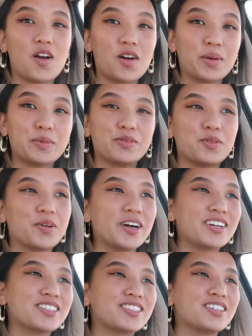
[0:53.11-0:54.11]
car
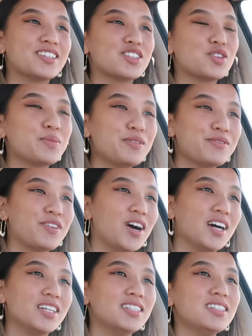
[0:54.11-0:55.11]
before, so this should be
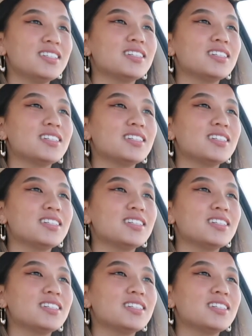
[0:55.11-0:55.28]
fun.